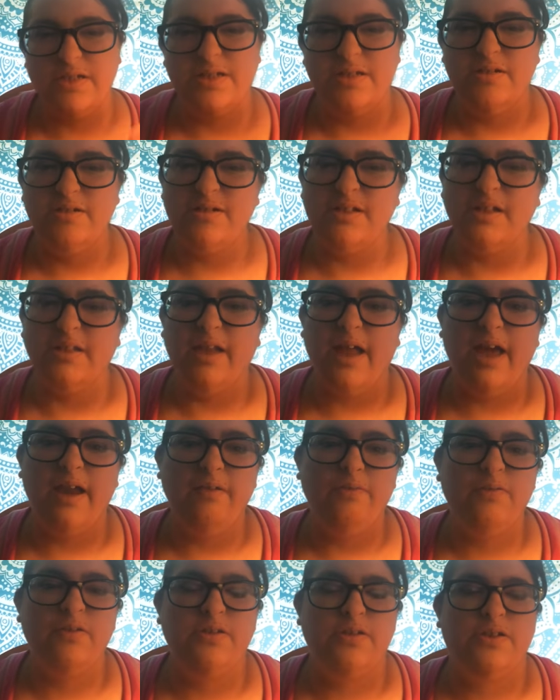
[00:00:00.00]
is there's a lot
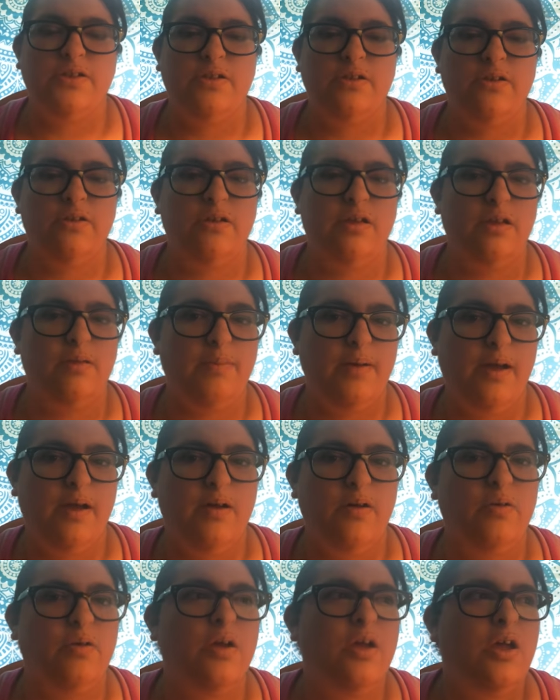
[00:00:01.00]
of concern
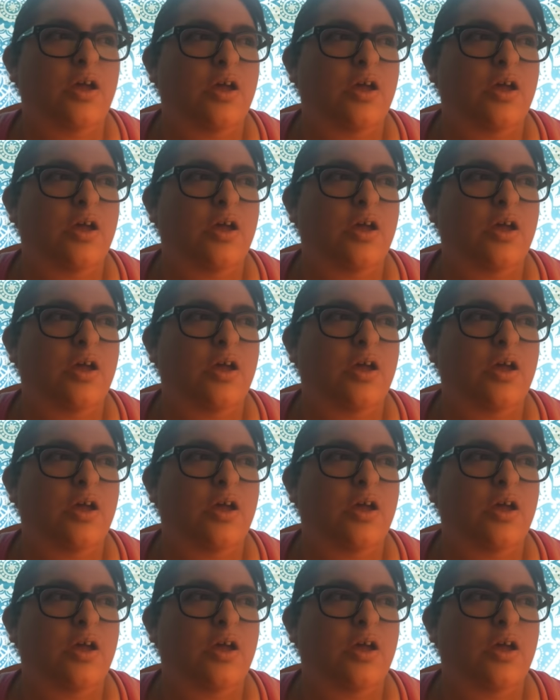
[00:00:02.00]
about